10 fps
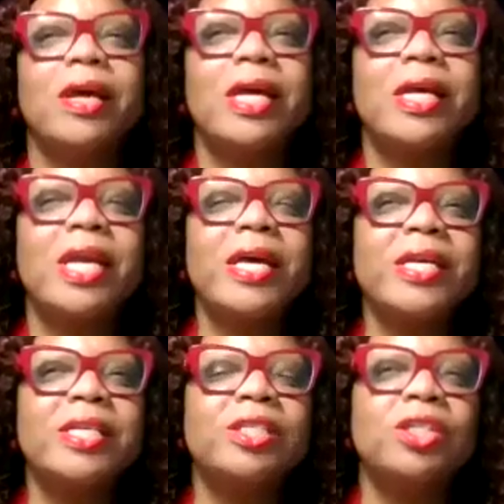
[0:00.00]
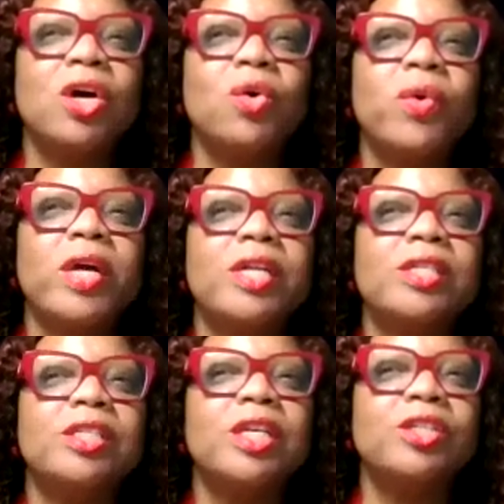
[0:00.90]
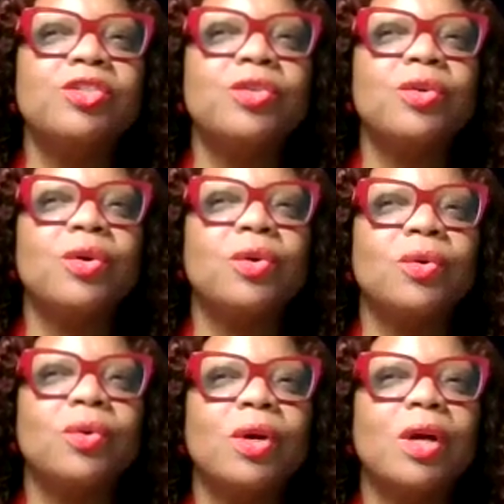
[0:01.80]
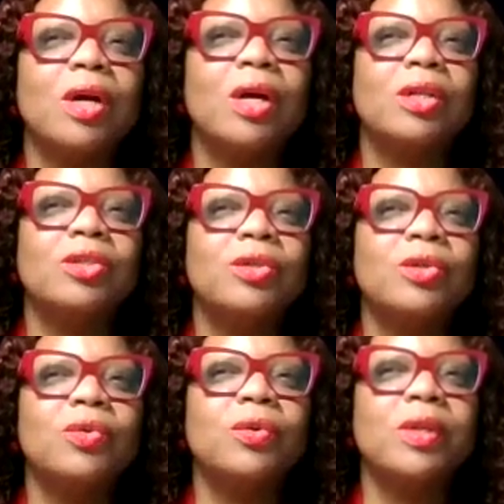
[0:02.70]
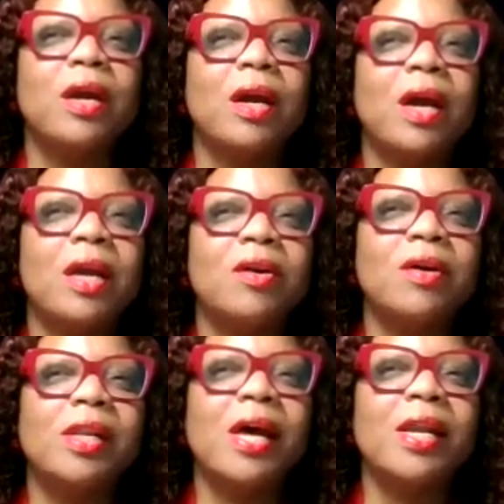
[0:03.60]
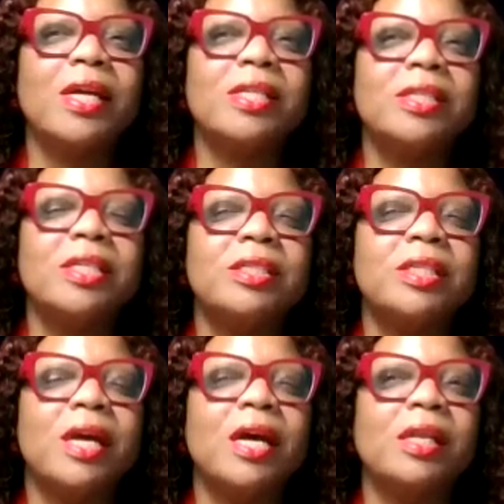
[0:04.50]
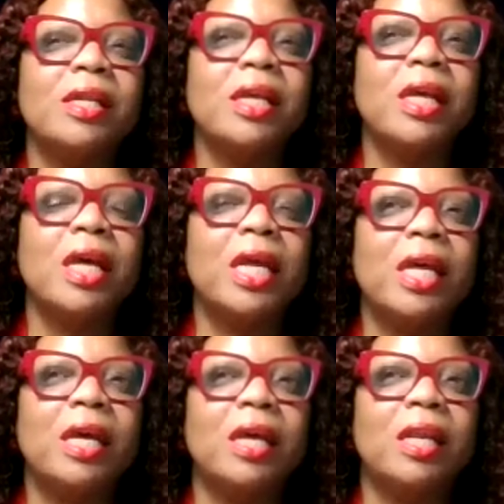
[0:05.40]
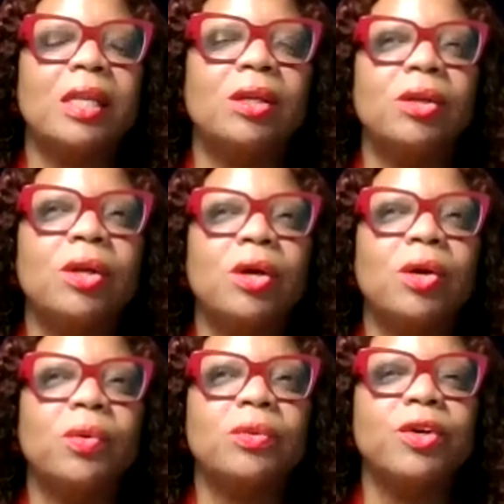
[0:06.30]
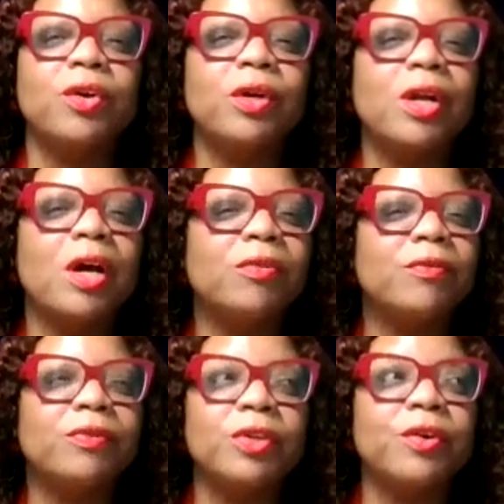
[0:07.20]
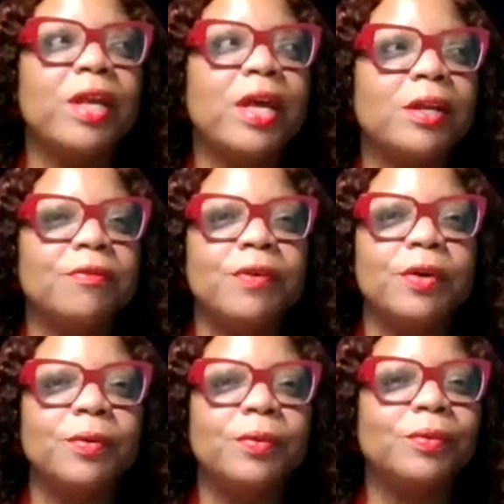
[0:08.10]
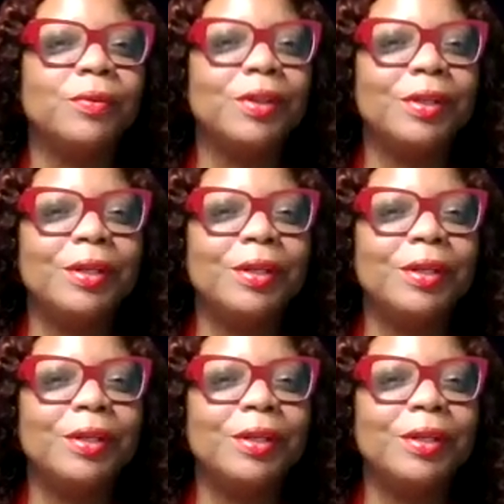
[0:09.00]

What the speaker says: Oh, that is so intentional too. That I hear a lot of intentionality in it. Turn down the phone.